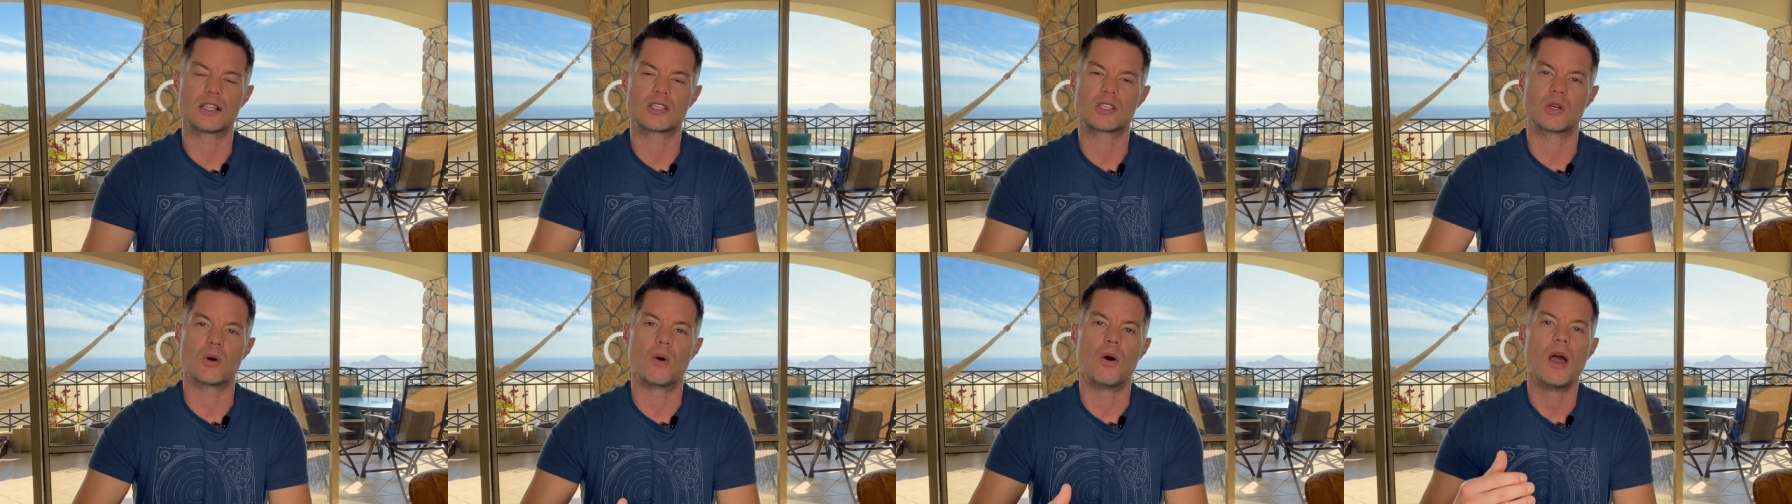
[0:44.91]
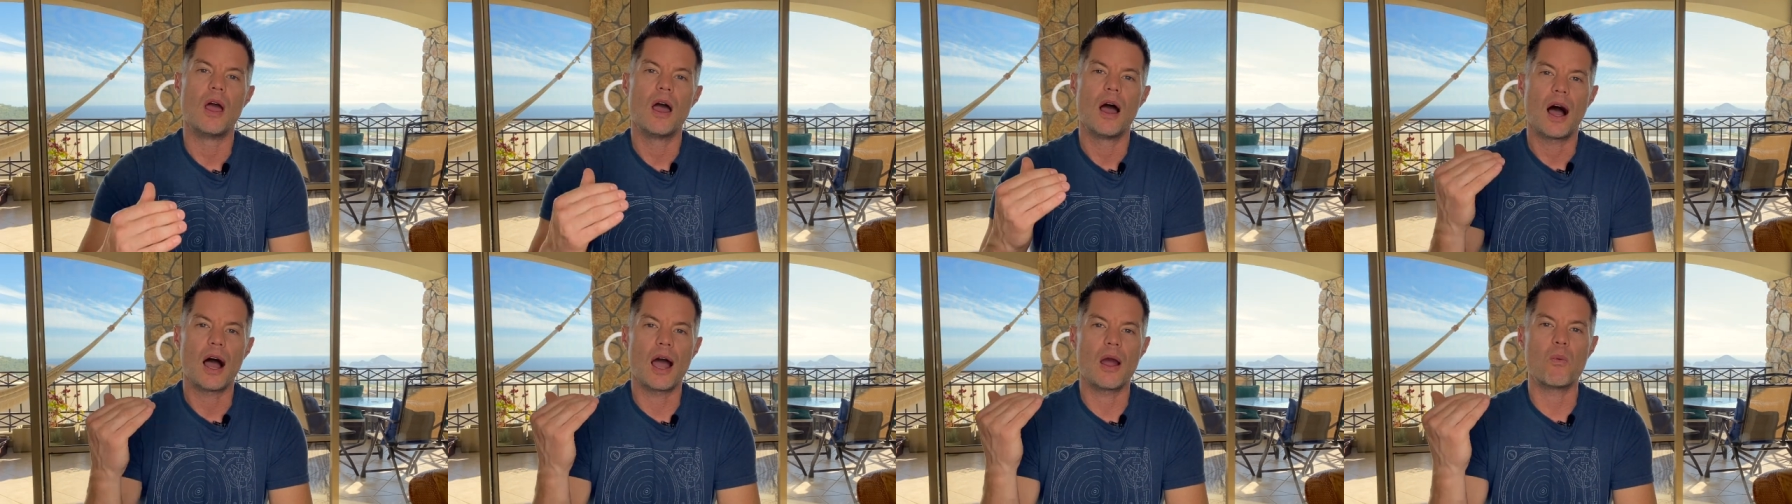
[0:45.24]
So
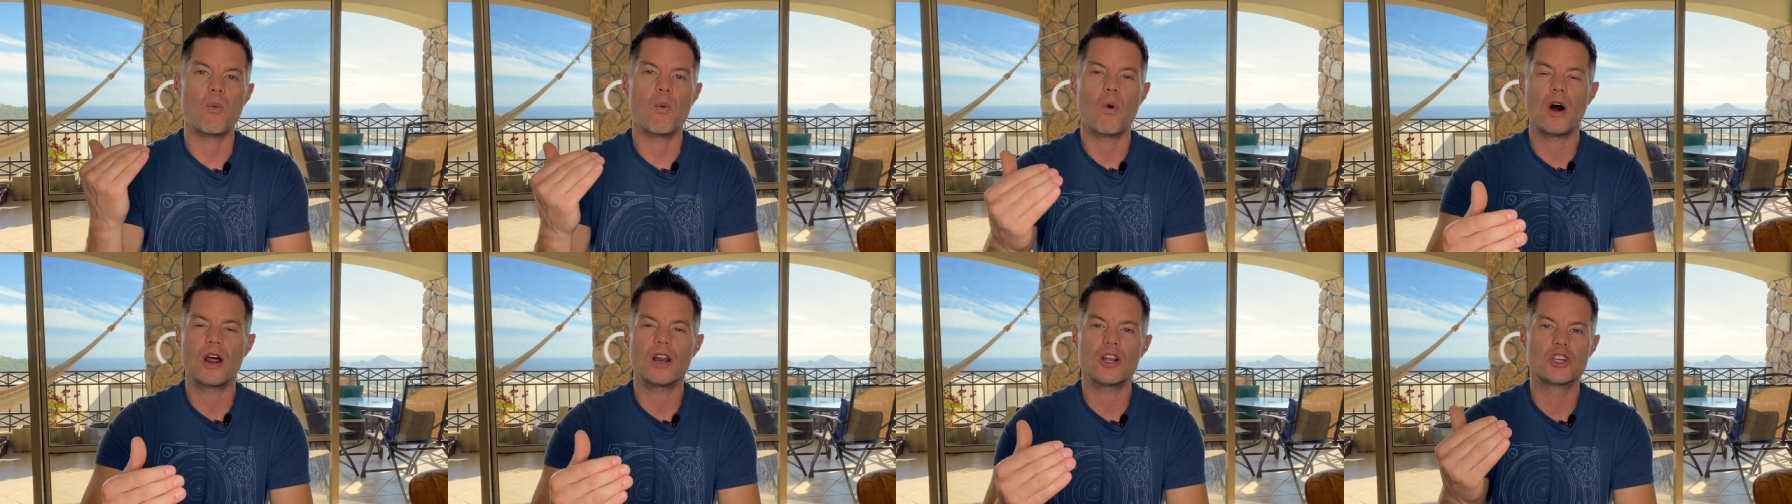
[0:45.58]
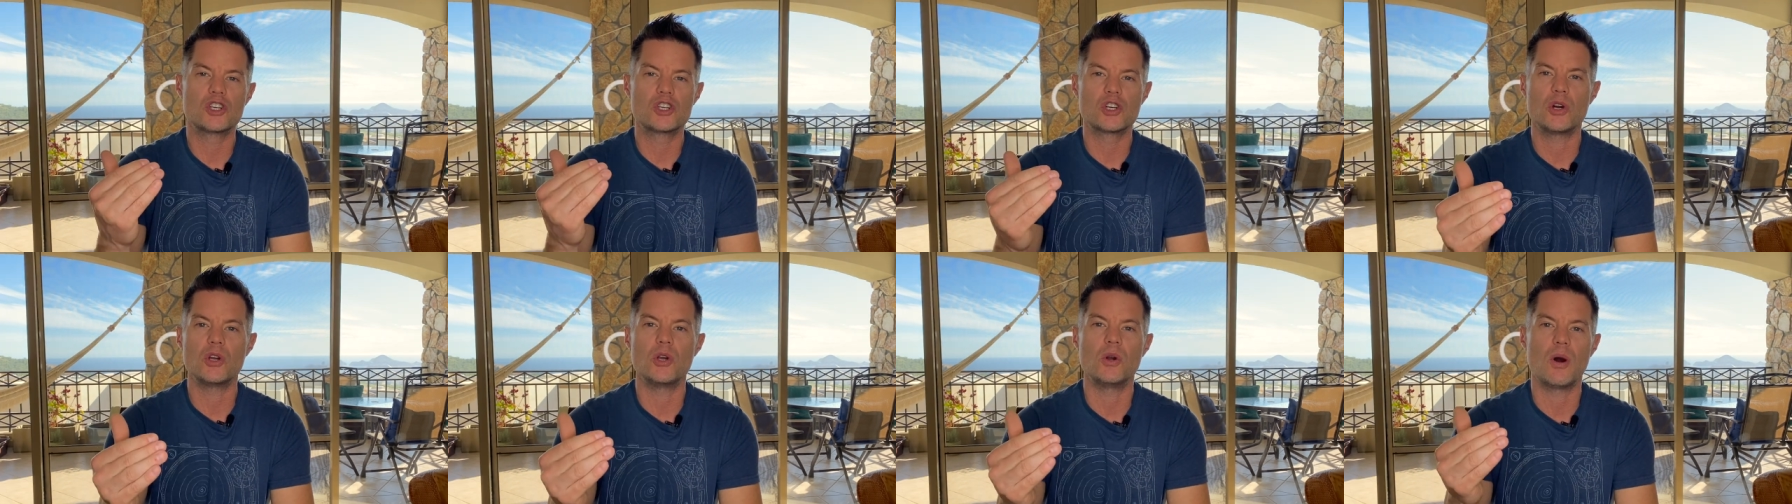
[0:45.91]
I want to
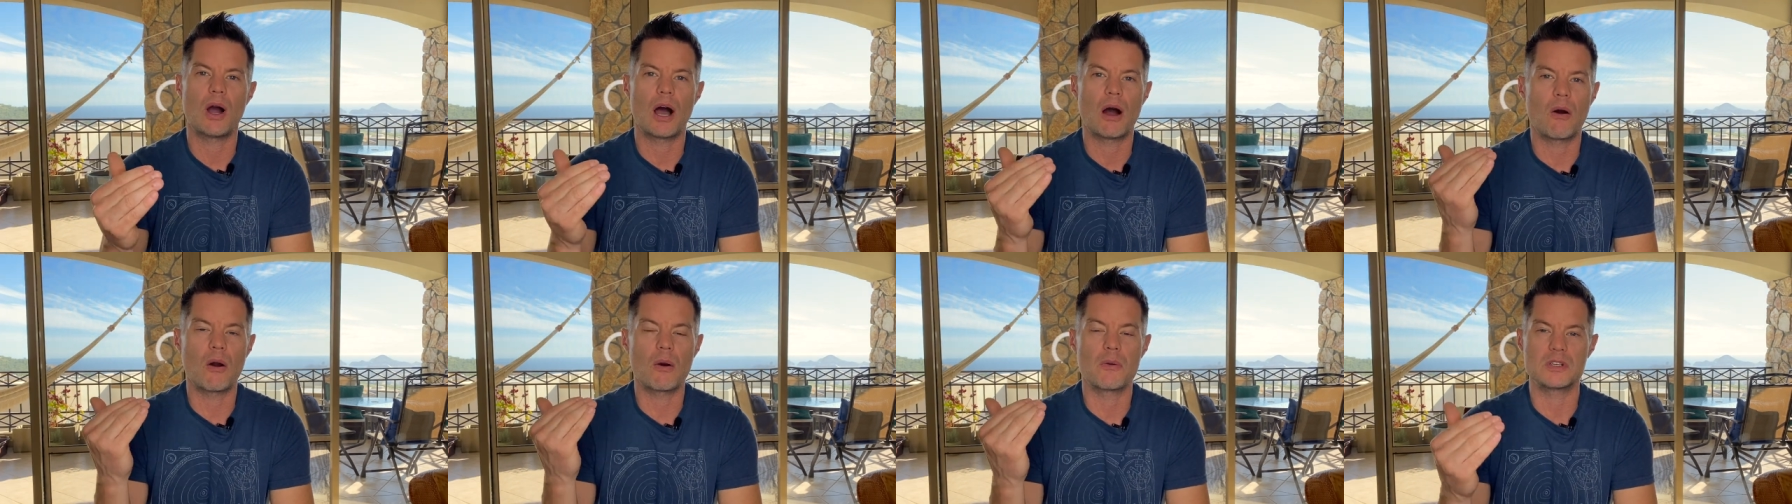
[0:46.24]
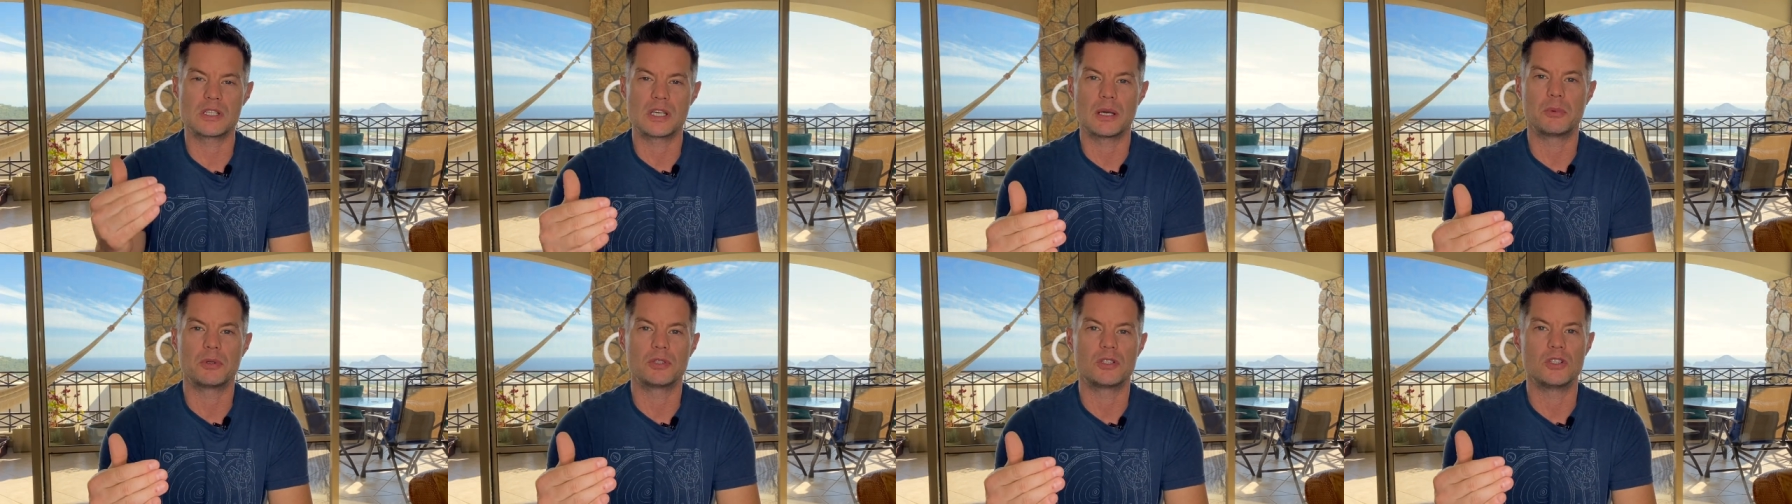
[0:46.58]
show you how I was
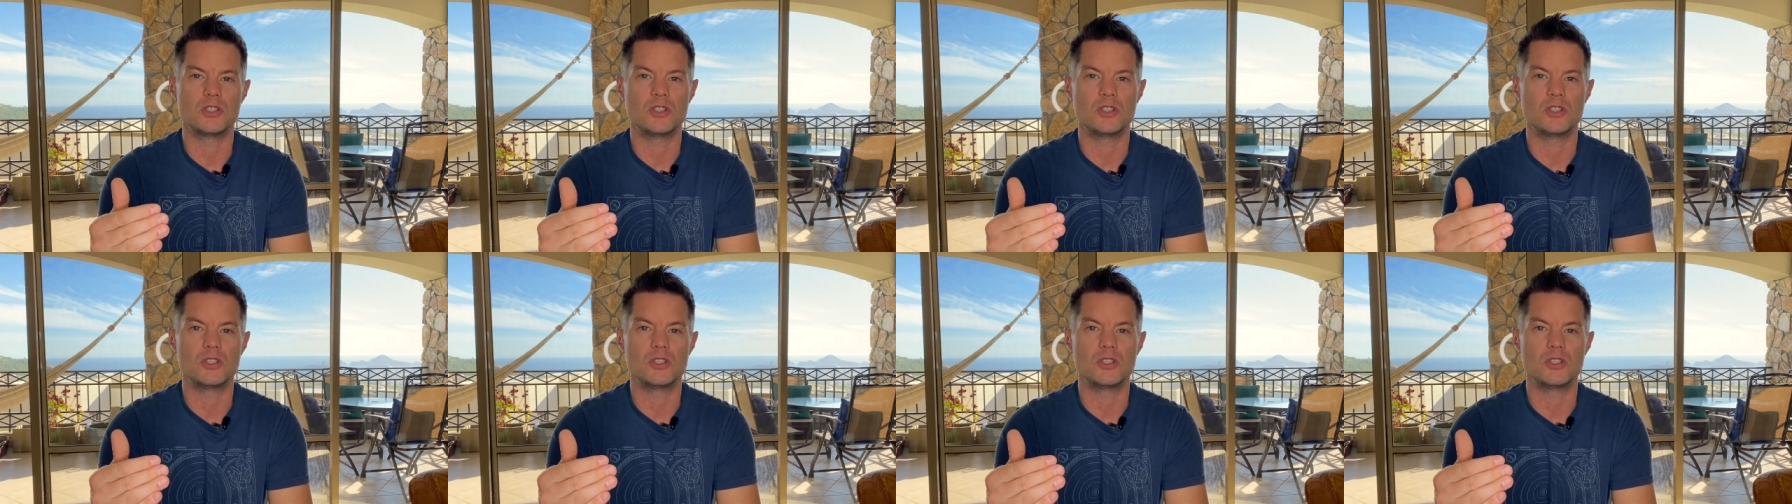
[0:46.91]
able to